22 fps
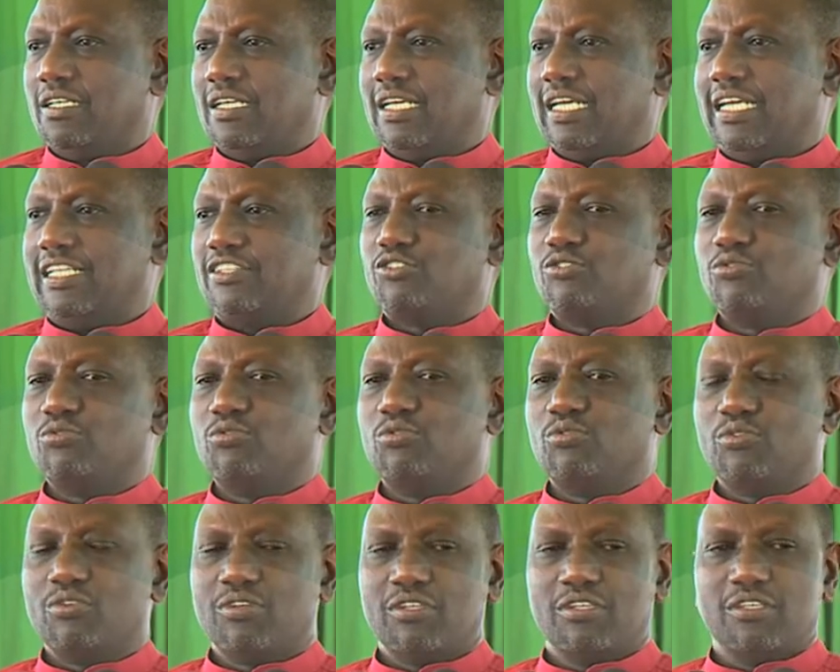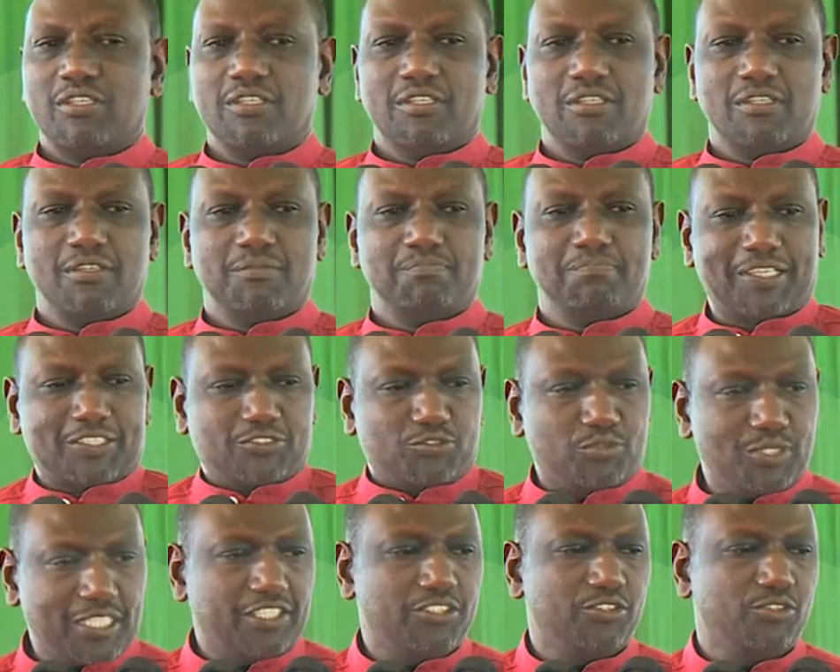and to
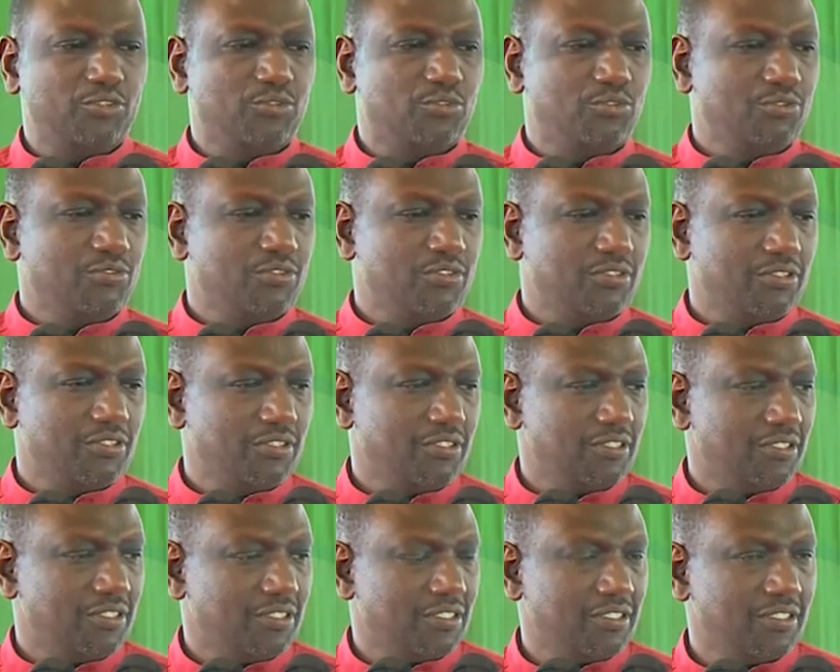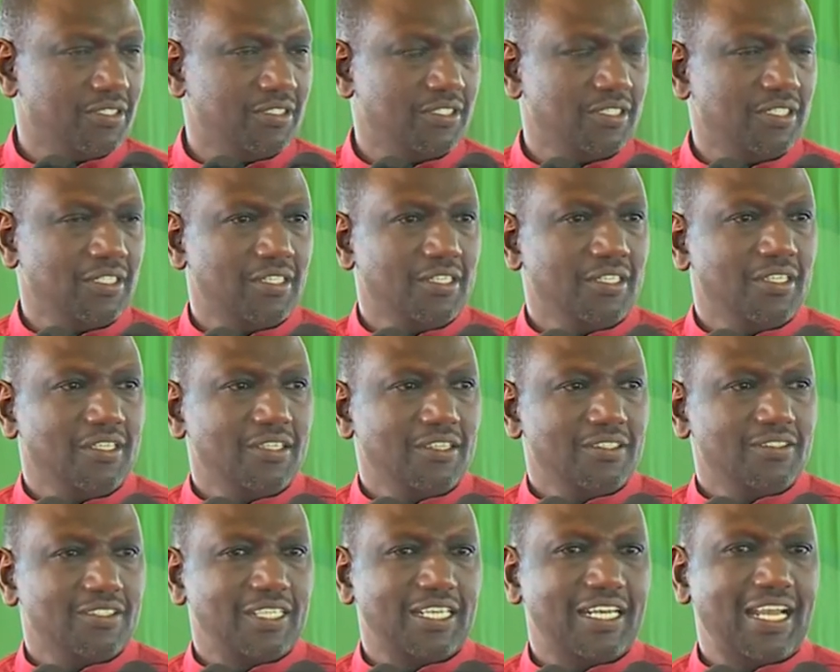persuade you
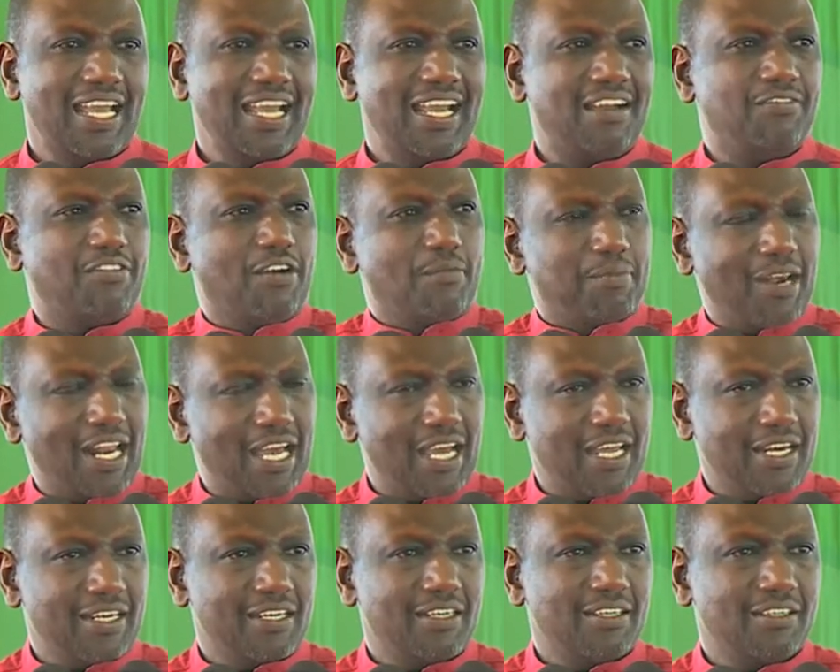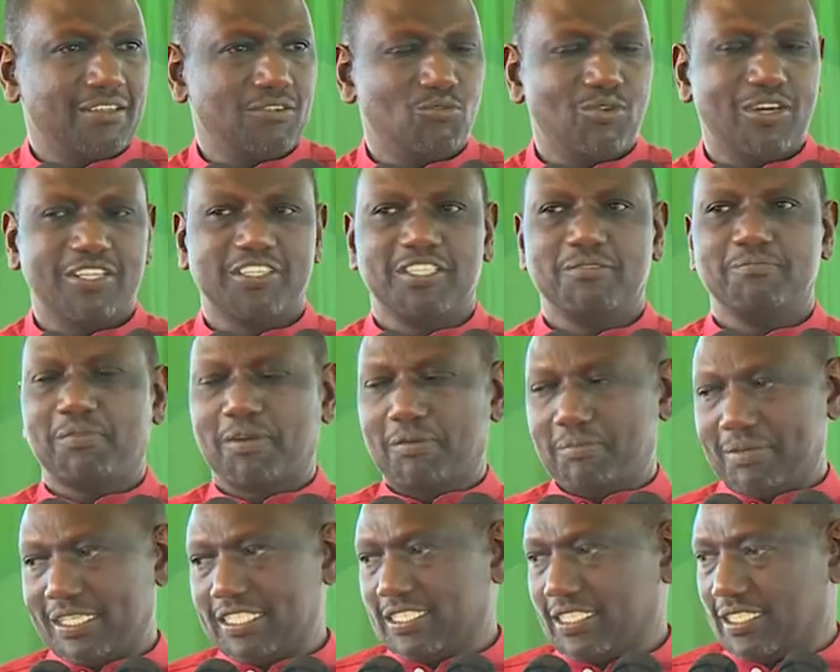that I have a plan worth
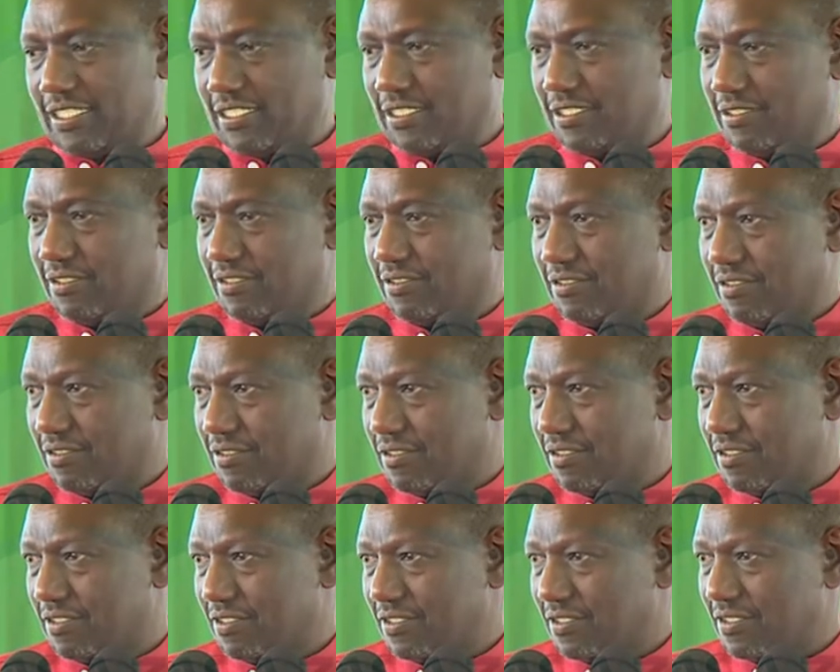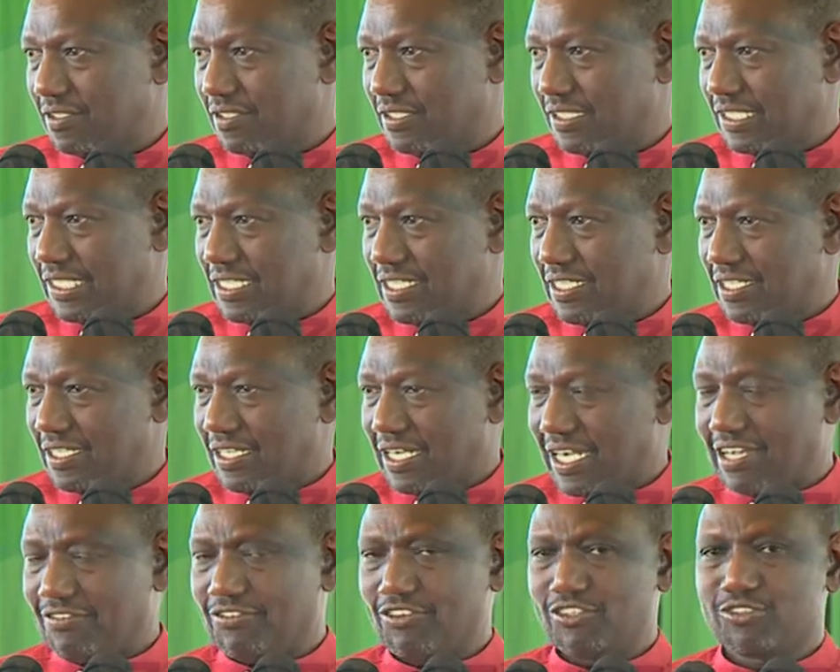implementing.
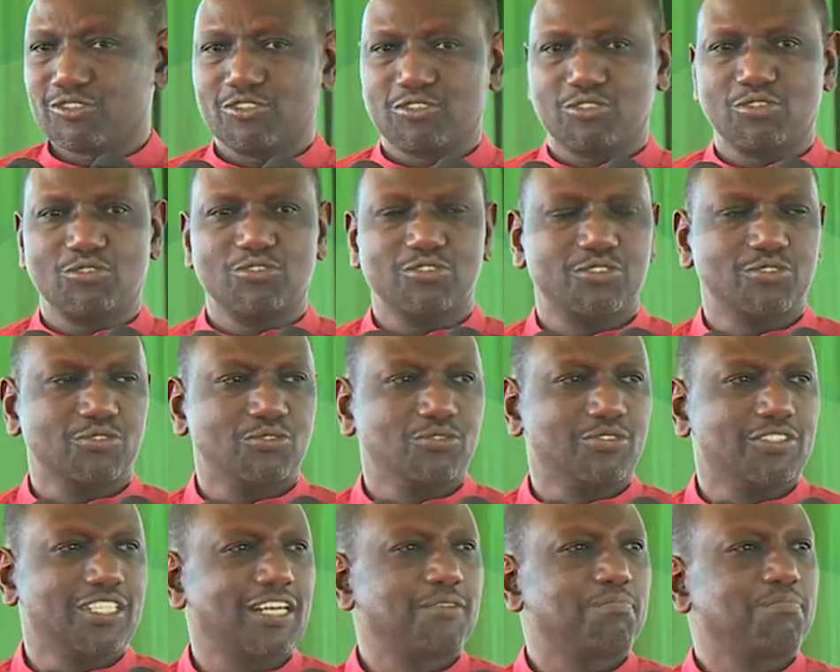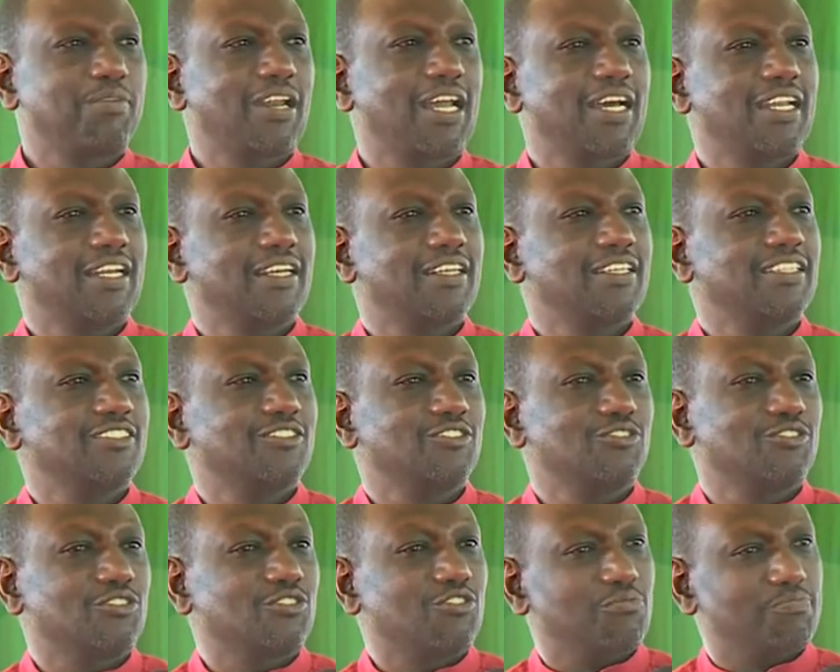I have also told you that plan is
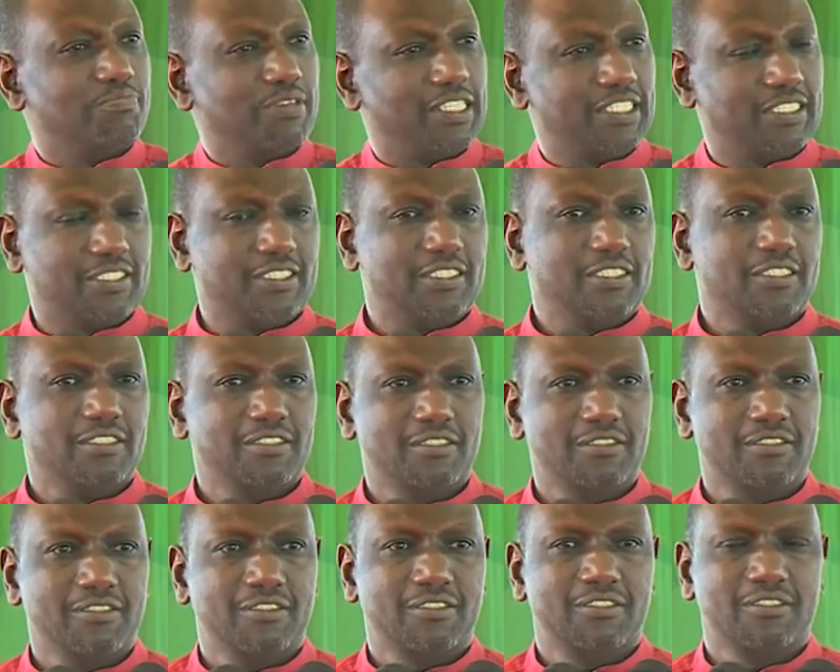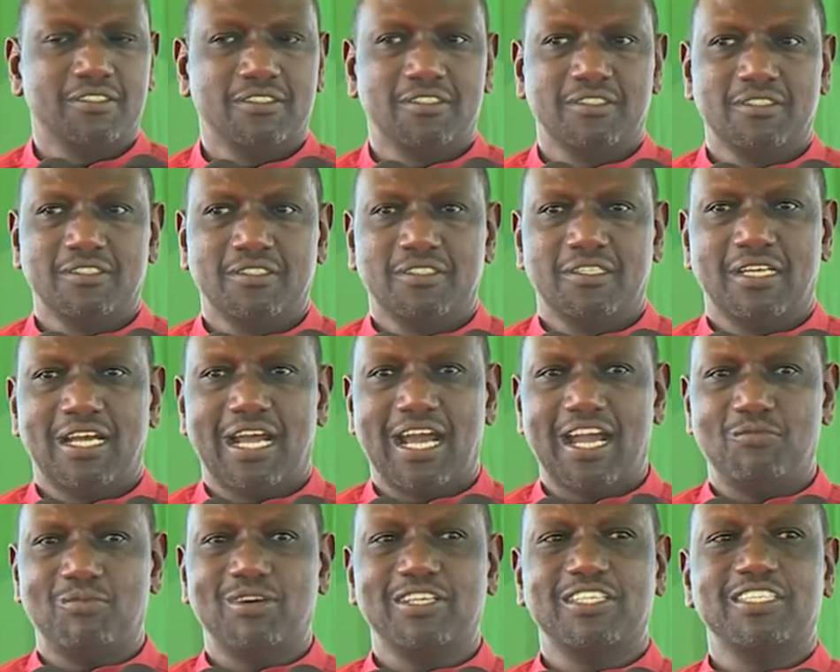not complete.
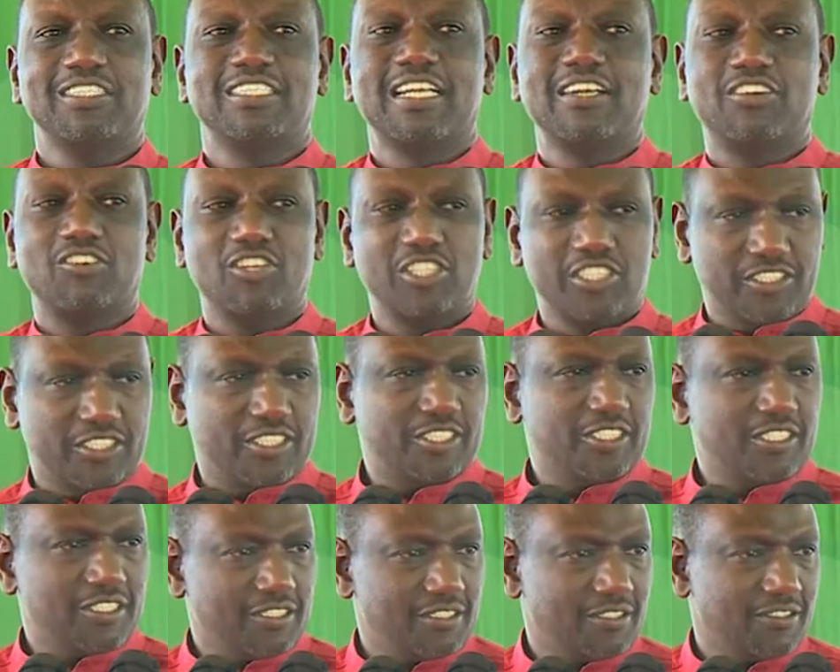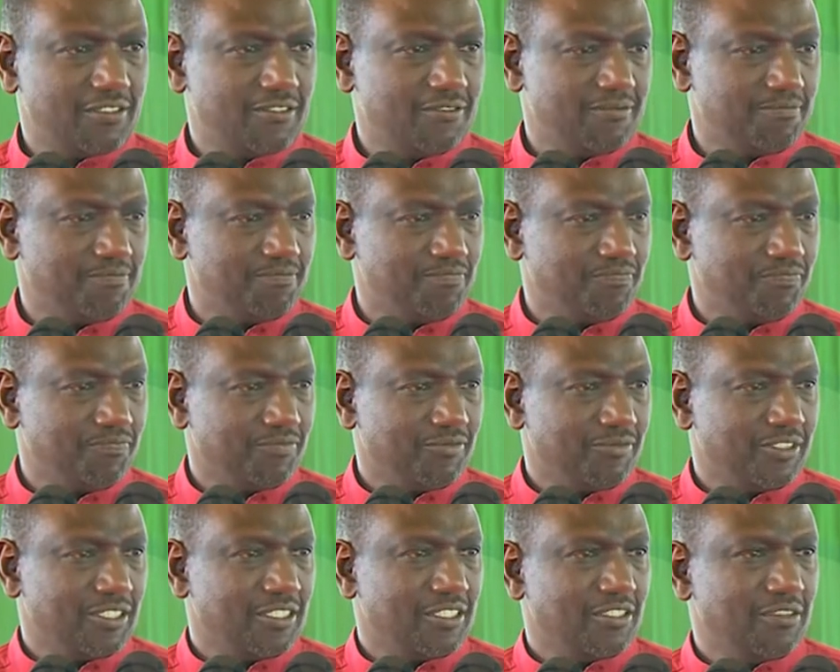I want it enriched
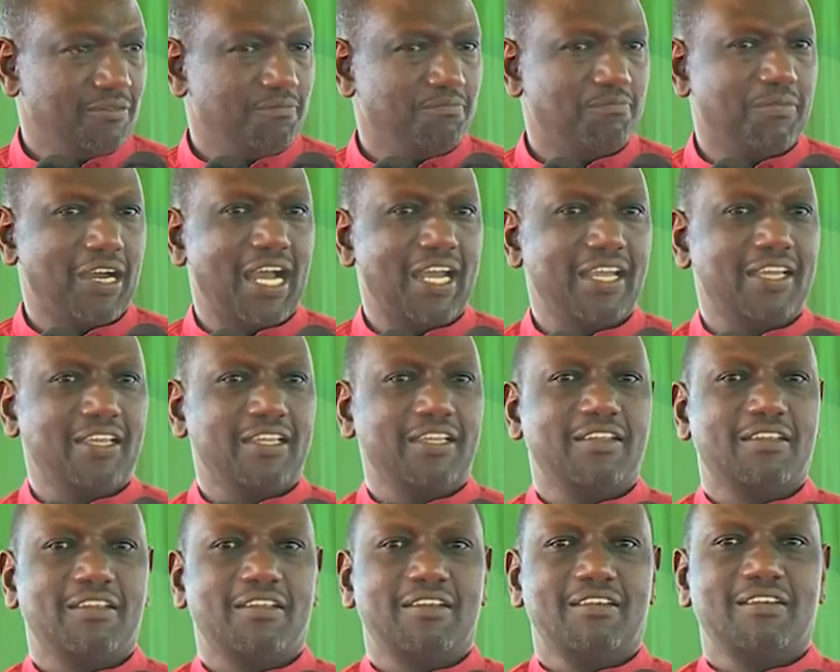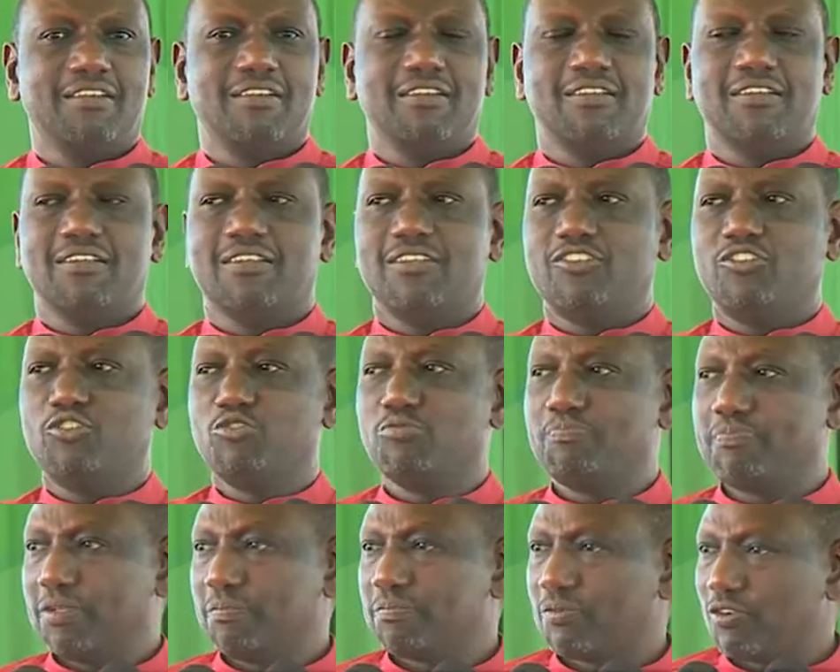by you
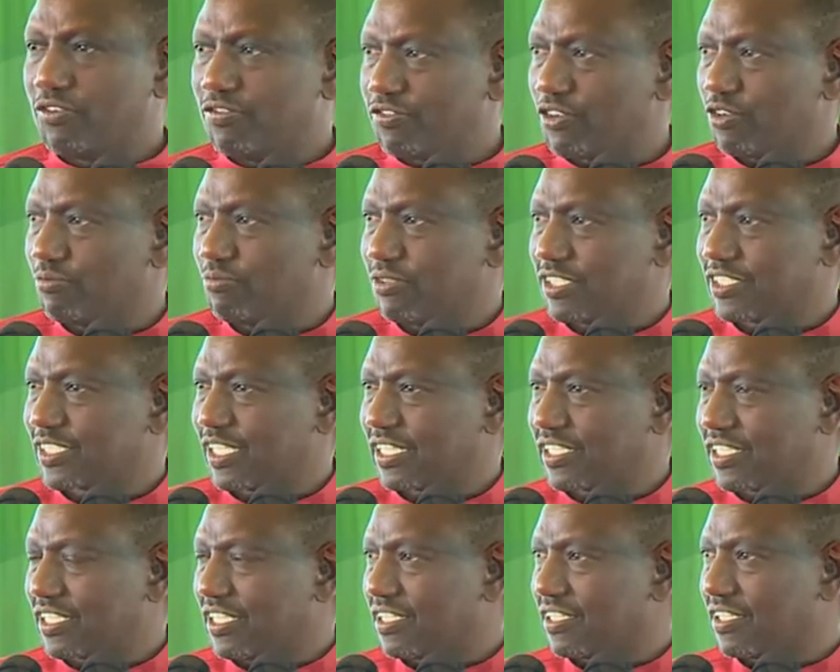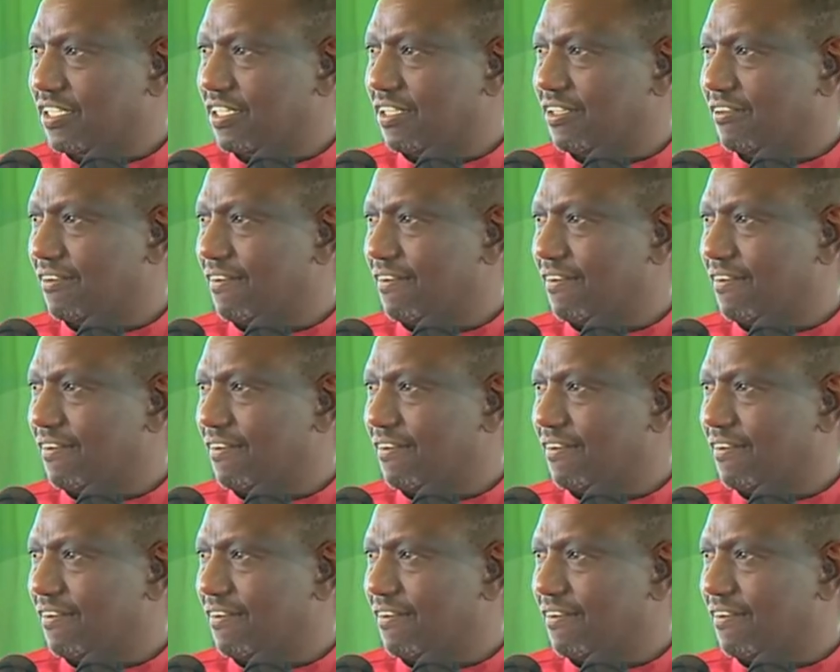people from Western Kenya